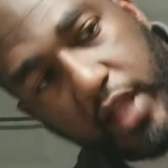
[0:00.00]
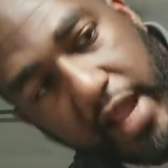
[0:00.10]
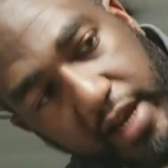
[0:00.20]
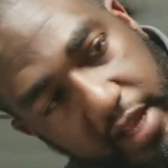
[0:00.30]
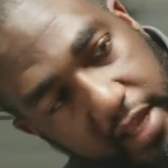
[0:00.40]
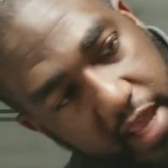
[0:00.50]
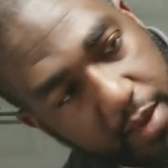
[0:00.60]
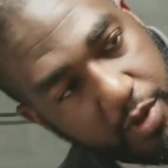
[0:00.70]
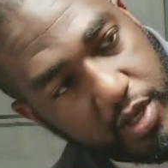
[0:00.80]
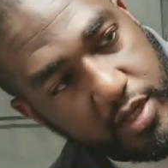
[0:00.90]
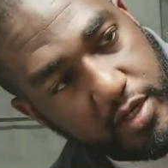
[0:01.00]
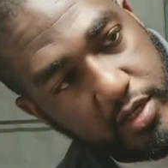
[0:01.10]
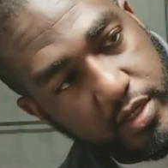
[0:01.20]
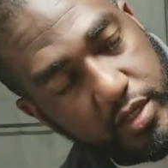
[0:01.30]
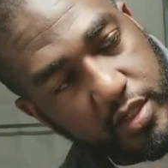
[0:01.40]
the little light that came
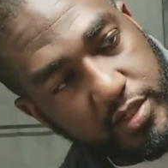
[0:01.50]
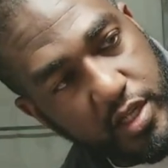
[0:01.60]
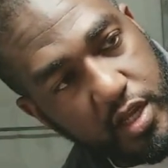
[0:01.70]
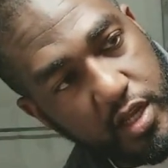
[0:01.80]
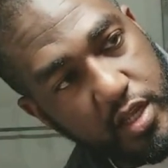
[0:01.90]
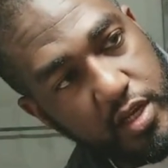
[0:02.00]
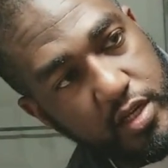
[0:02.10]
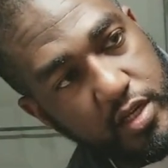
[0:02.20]
on, it's